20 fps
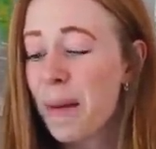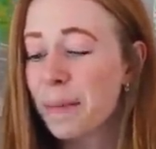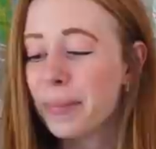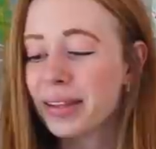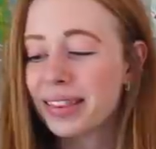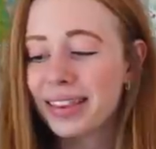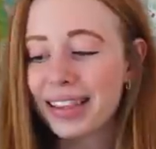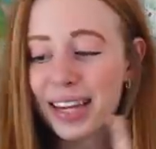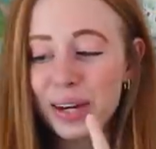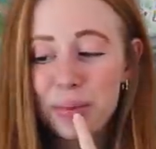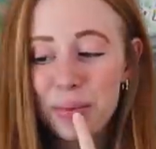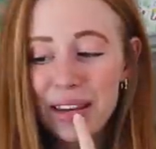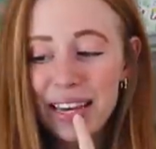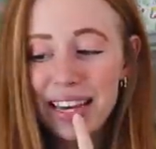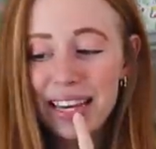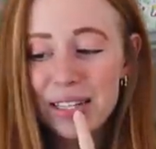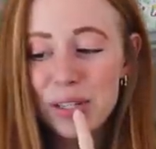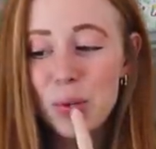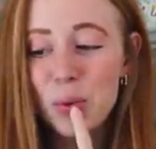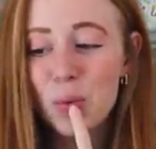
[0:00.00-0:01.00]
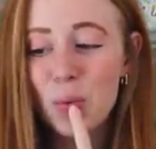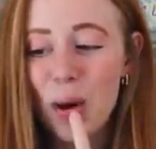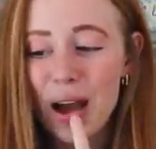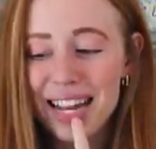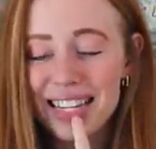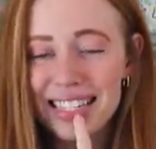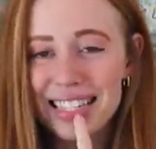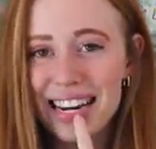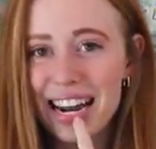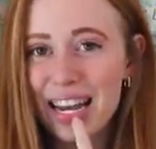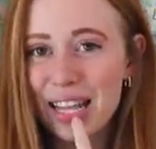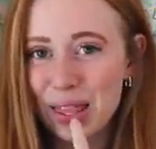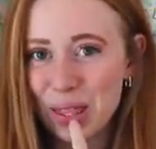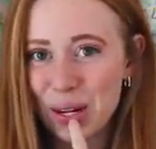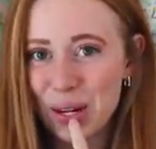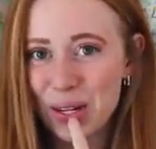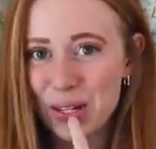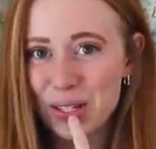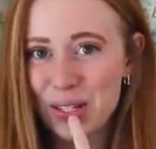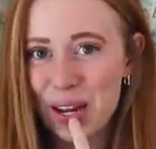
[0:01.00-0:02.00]
But then we get to Wednesday and
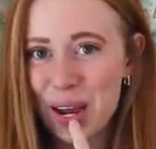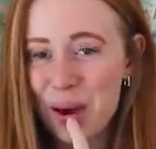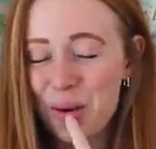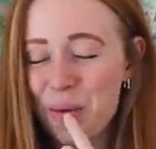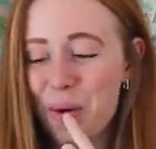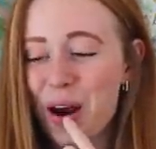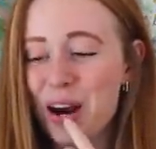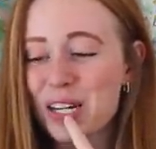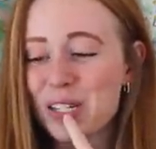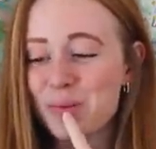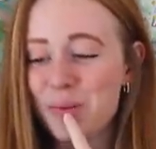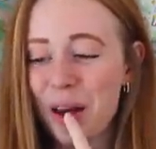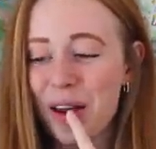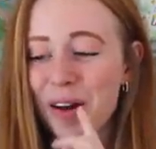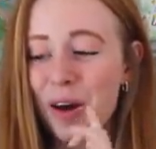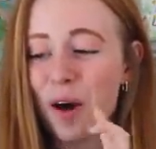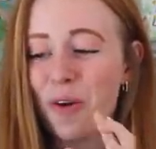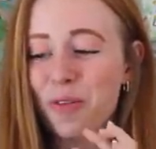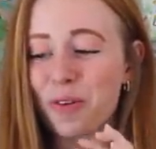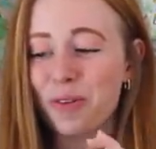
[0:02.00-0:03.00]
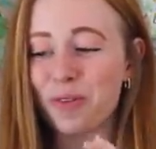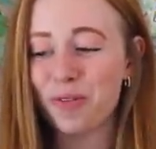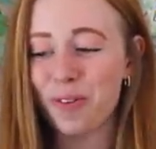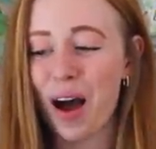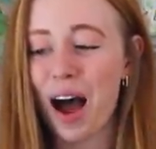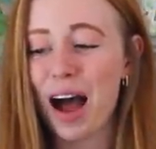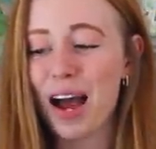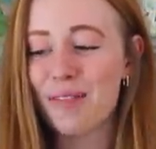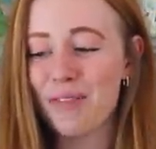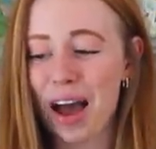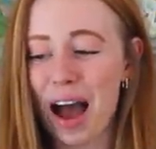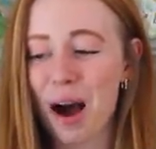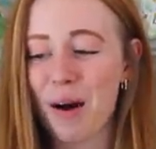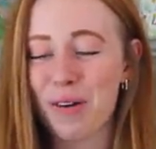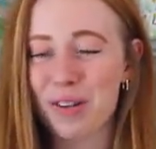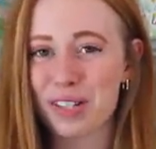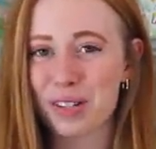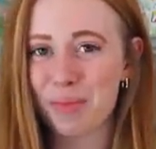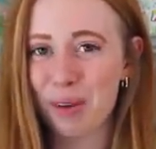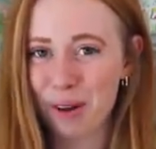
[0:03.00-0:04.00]
Thursday where I spent over 5
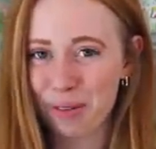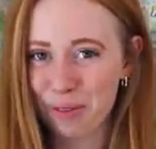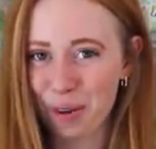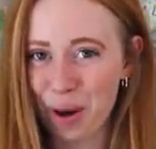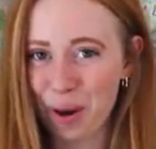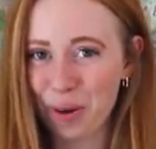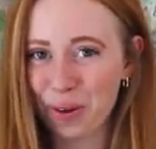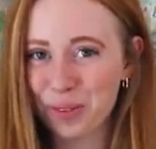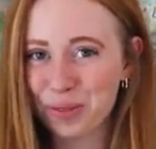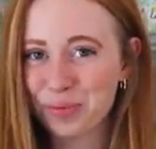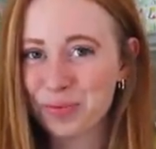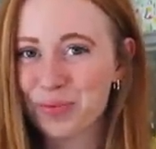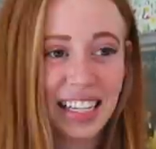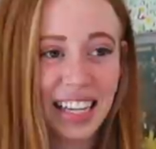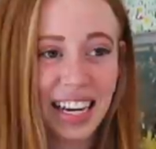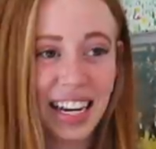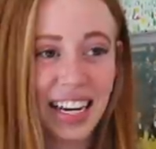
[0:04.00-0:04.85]
hours on my phone.